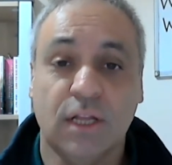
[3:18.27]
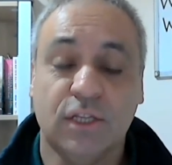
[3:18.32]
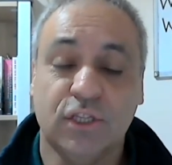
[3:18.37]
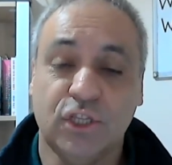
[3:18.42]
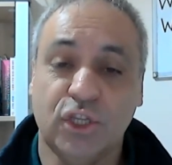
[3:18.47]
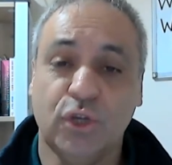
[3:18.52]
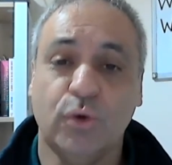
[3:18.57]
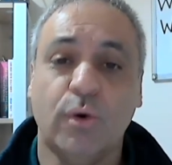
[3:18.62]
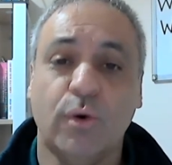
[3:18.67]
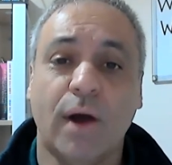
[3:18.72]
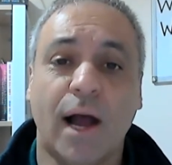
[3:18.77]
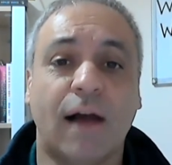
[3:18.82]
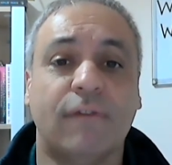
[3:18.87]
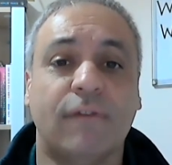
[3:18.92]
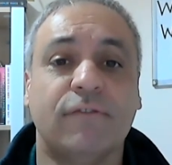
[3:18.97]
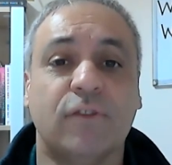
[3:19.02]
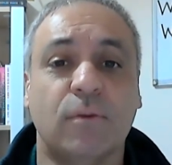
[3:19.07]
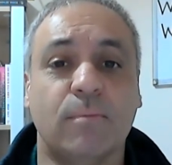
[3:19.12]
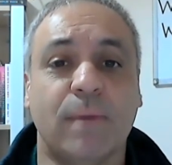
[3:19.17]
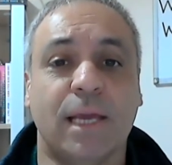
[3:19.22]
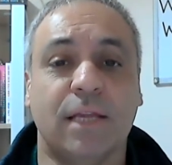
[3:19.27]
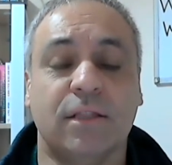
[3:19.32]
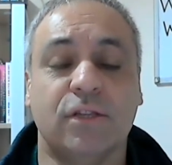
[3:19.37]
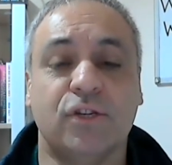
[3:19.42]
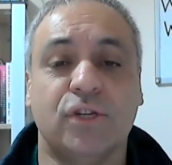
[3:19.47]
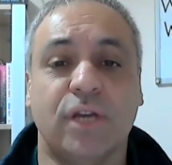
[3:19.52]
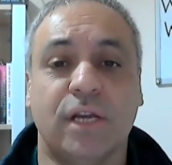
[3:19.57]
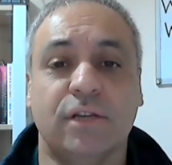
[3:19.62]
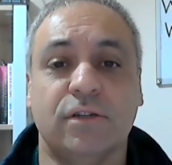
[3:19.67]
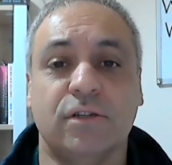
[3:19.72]
You have to make the
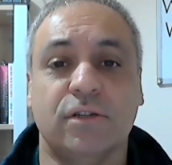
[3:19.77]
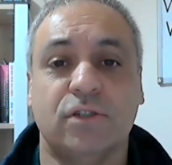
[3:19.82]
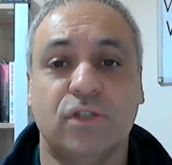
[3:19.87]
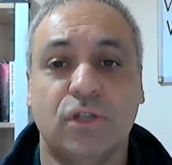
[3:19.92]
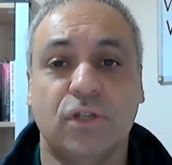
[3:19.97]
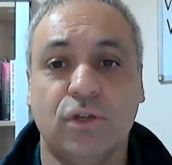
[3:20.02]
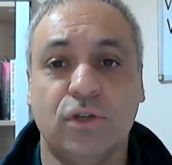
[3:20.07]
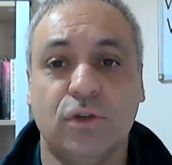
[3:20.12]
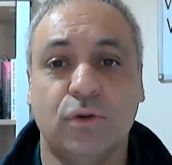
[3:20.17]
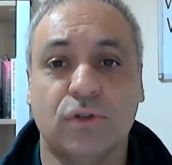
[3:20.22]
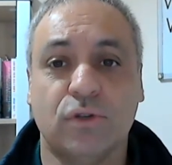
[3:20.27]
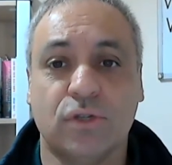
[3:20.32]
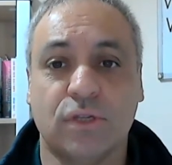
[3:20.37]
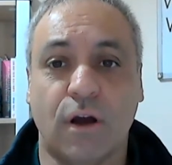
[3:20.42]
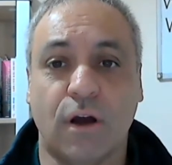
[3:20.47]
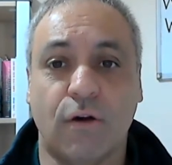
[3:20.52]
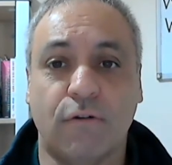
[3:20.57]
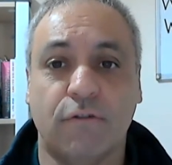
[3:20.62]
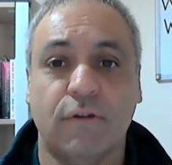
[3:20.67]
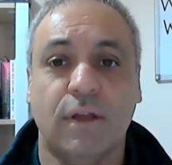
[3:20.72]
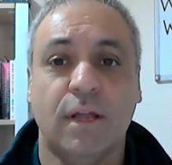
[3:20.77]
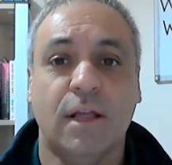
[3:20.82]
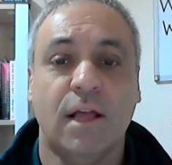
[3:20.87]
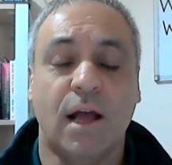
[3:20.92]
changes to yourself,